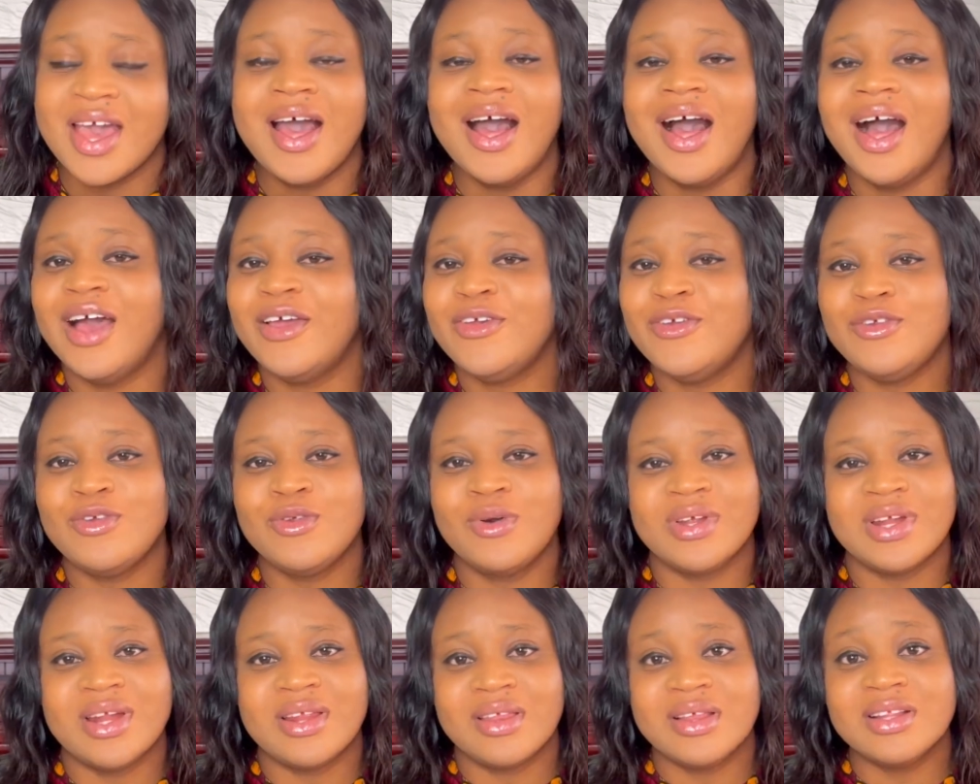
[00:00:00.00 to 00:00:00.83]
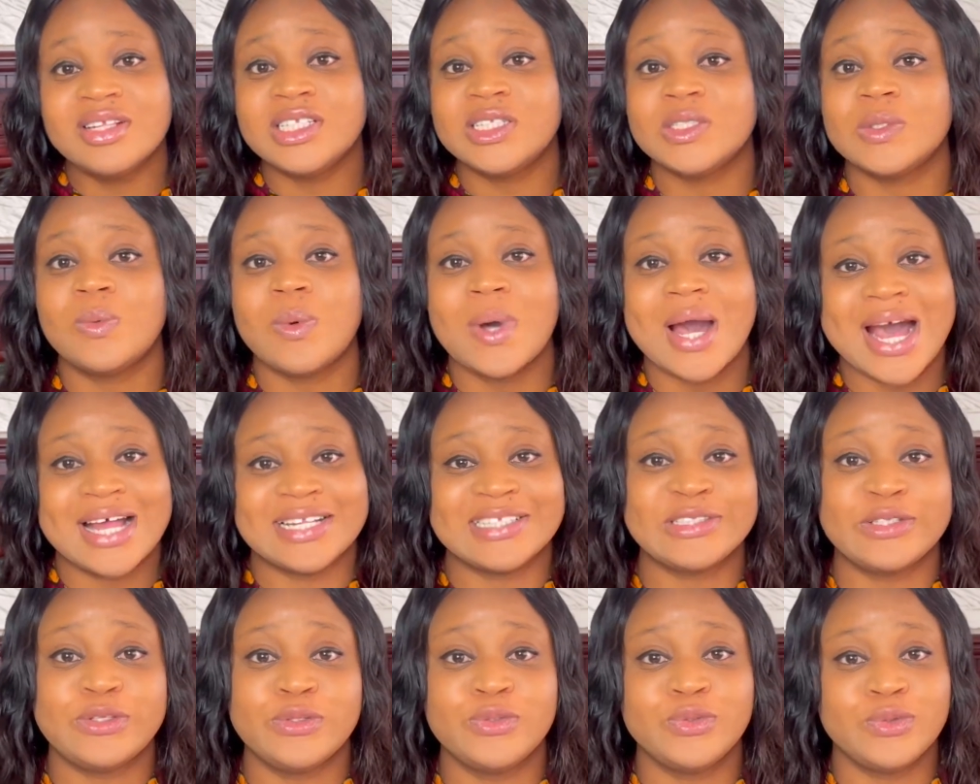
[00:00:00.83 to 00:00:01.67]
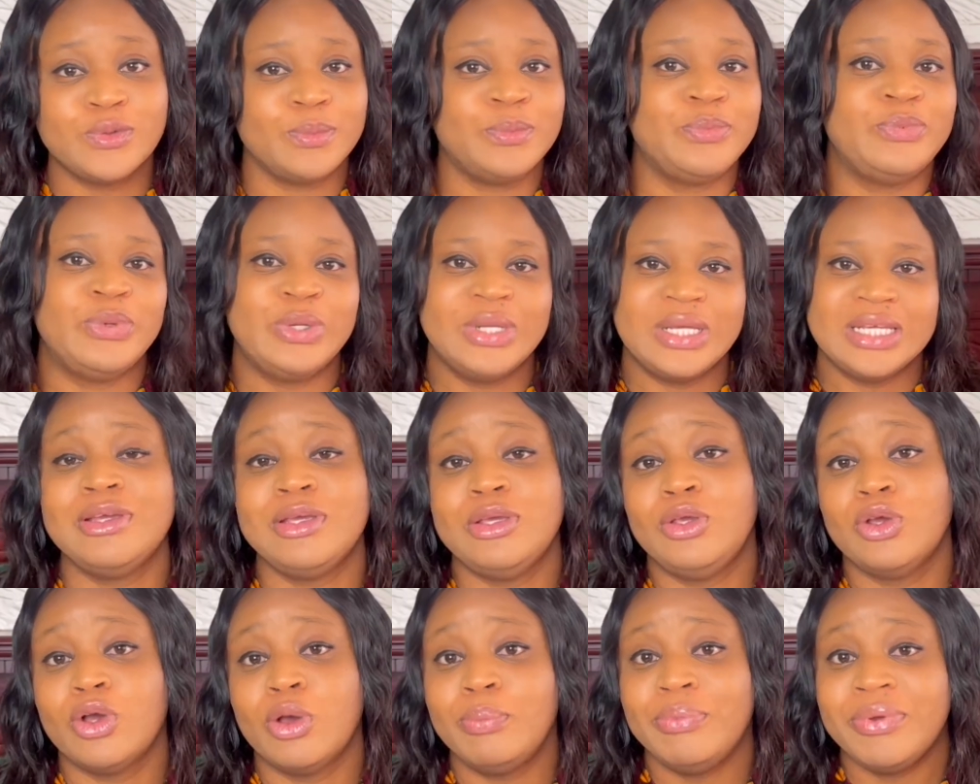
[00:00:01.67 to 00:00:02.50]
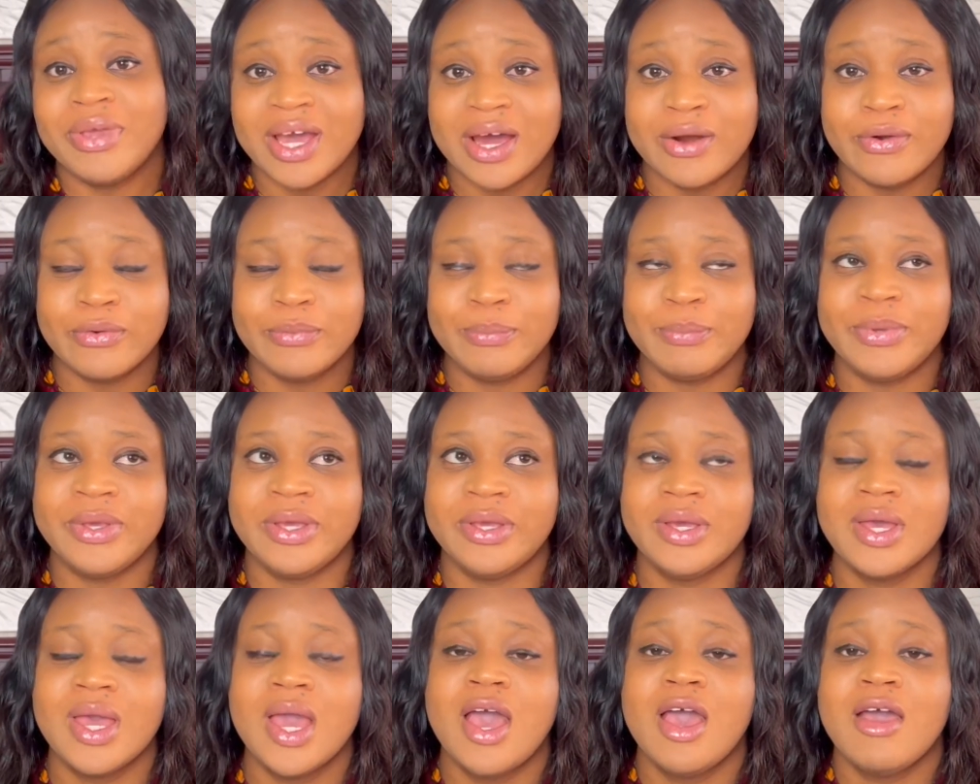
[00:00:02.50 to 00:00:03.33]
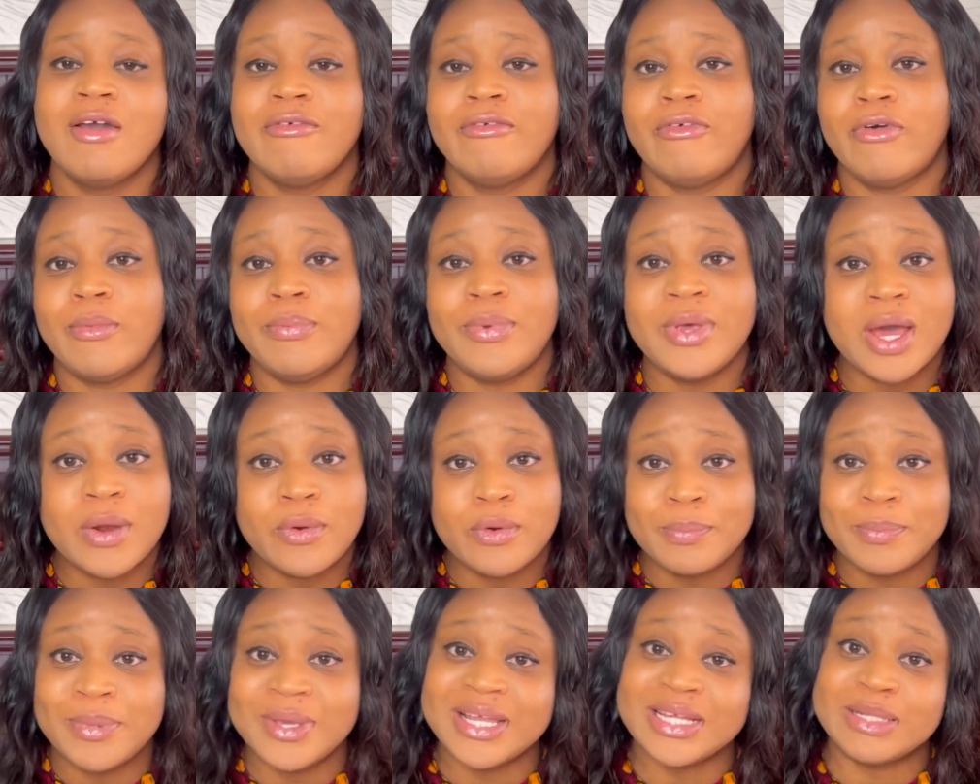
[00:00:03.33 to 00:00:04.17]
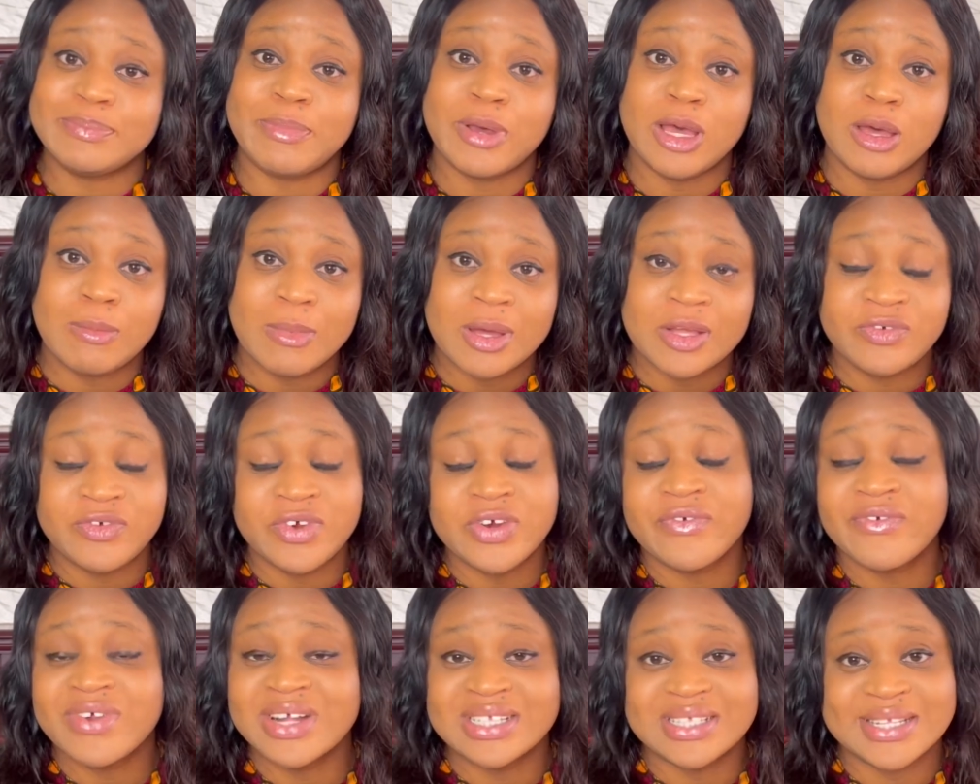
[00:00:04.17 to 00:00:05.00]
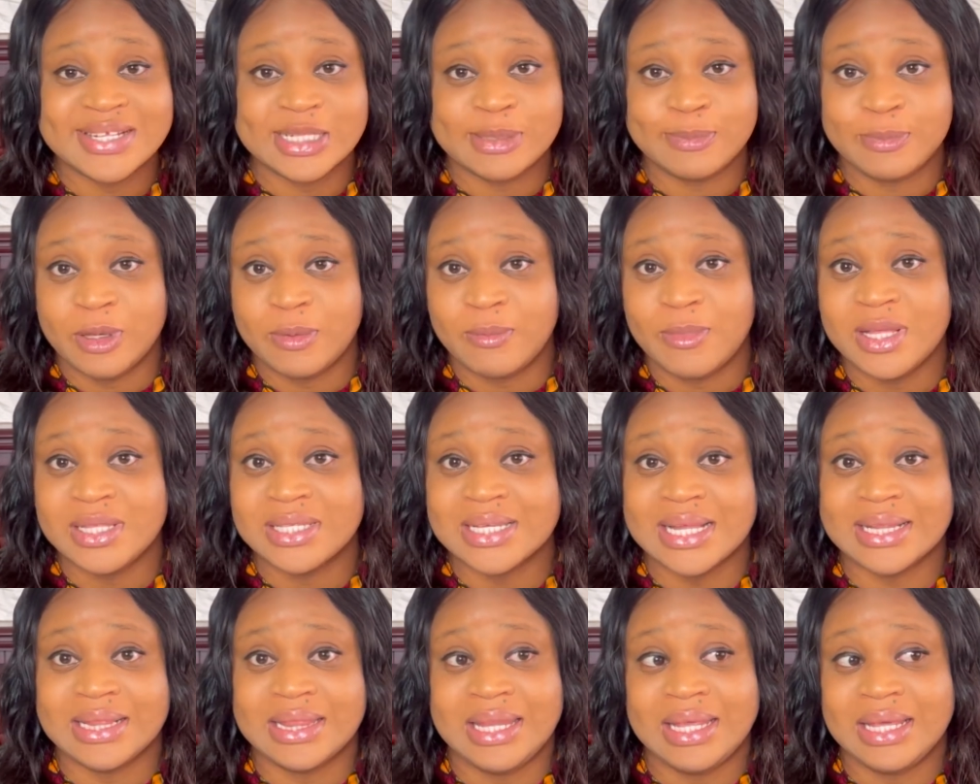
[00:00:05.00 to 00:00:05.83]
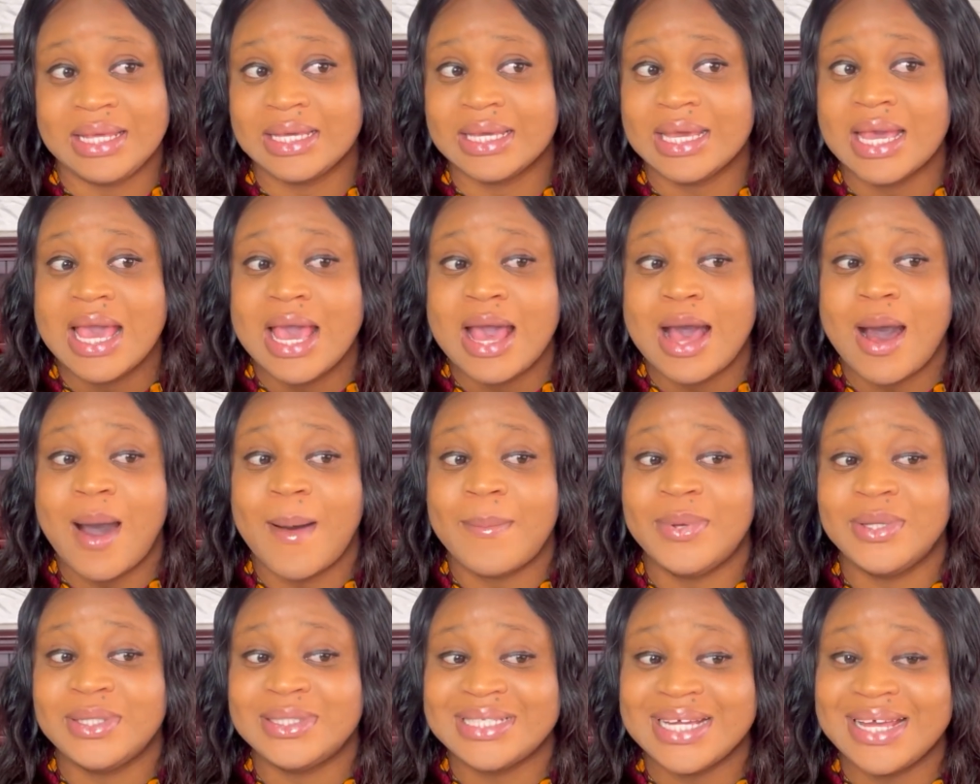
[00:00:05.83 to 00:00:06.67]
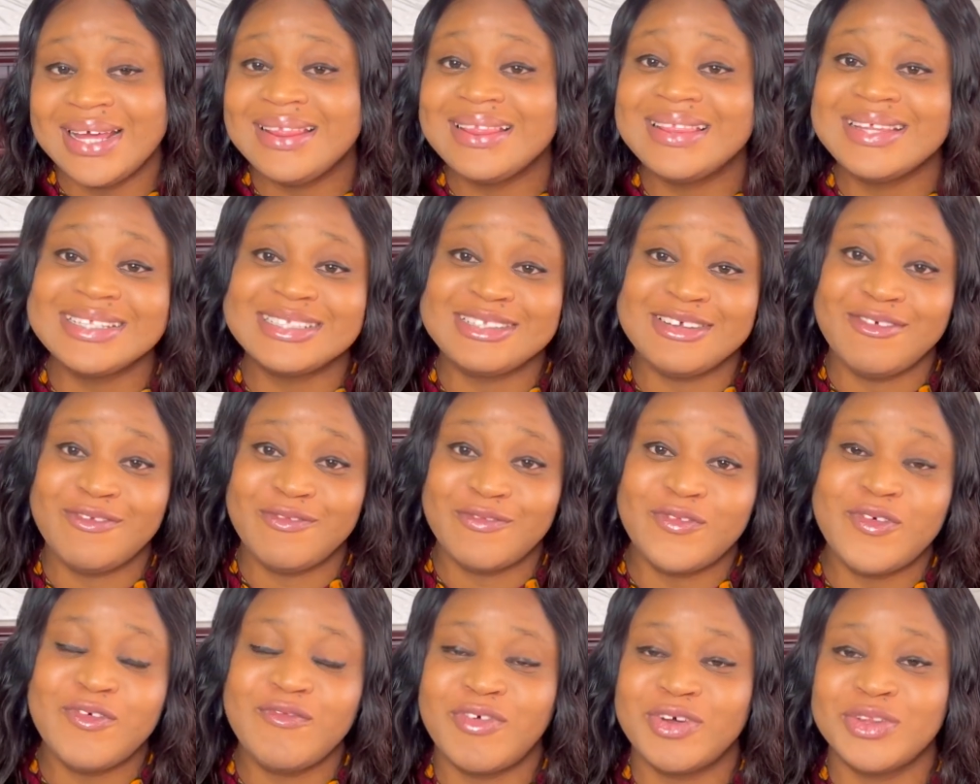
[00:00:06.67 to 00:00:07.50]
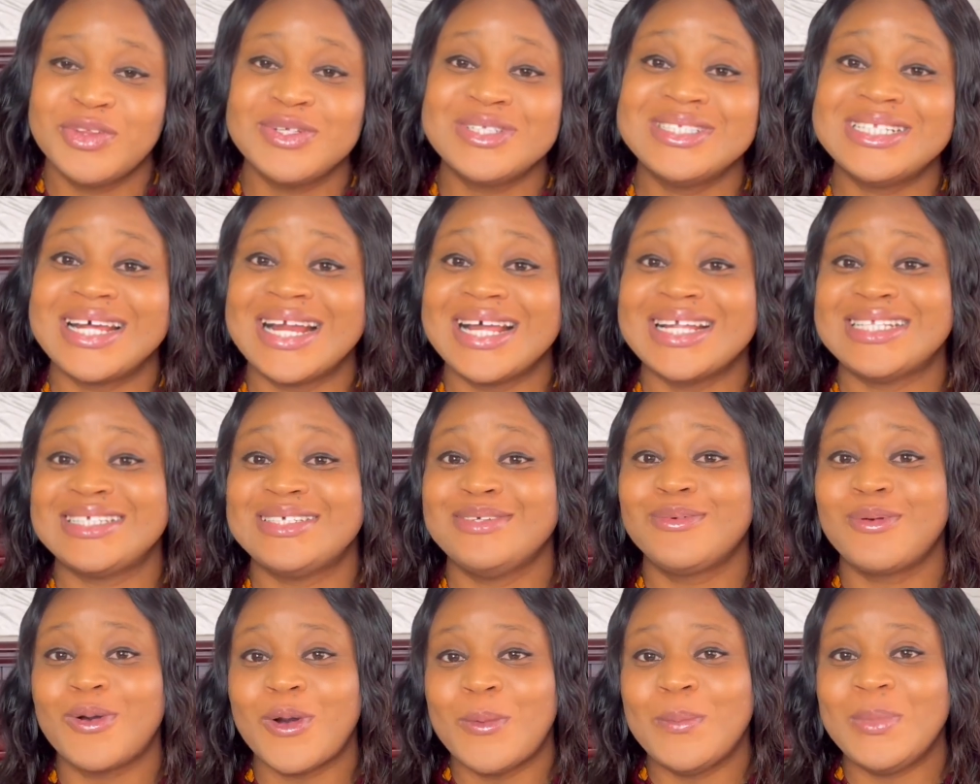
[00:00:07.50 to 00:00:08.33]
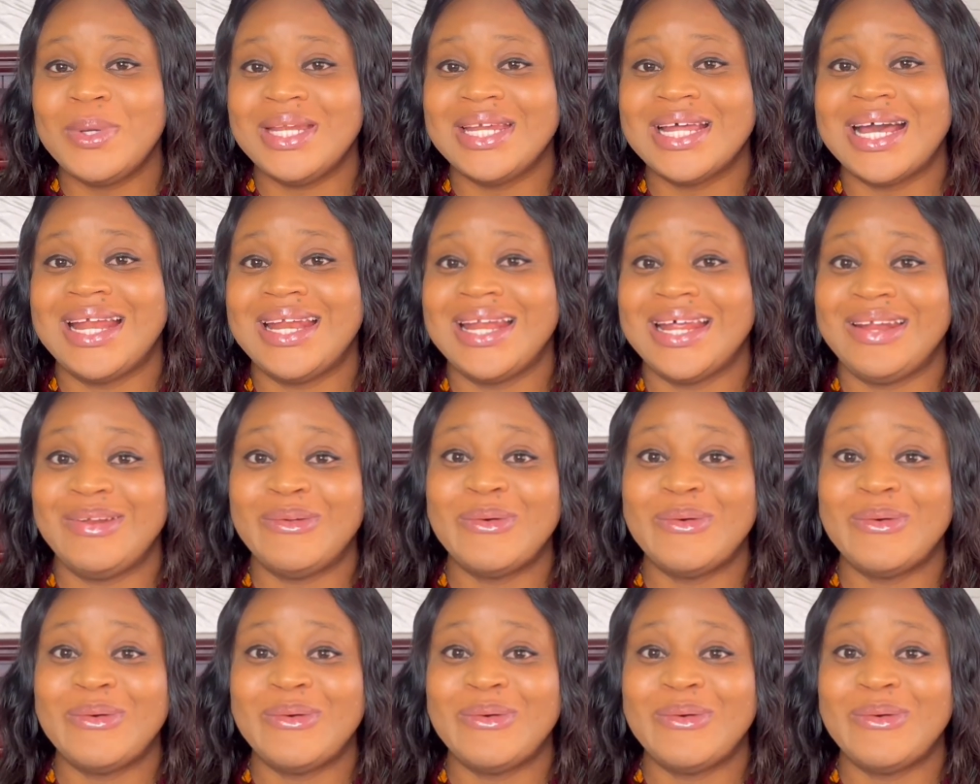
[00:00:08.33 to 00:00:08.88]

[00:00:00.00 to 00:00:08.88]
and you know other things they will ask you to bring your BRP. For BRP is biometric residence permit. I think I'll be saying this in full for those that are still coming and